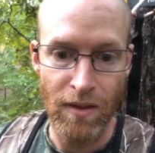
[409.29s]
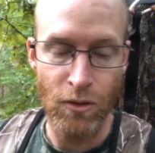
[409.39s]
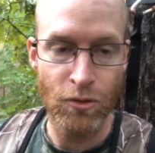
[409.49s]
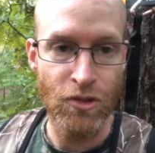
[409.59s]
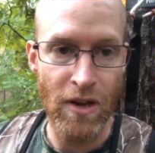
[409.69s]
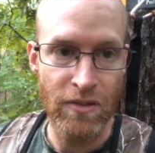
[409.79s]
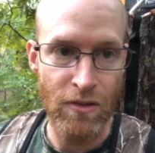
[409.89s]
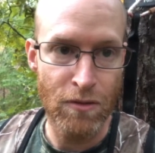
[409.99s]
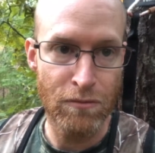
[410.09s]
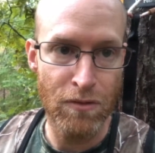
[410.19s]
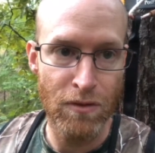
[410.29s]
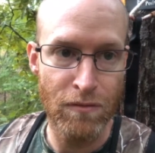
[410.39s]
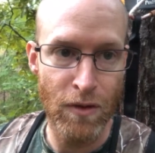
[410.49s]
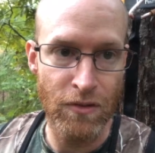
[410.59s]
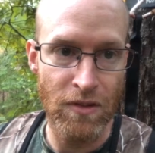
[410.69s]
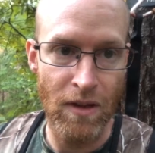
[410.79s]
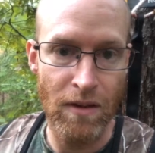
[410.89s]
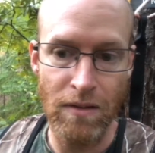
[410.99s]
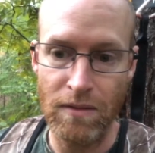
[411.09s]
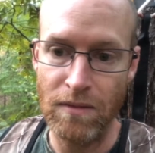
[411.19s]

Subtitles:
He'll chase her for the first day.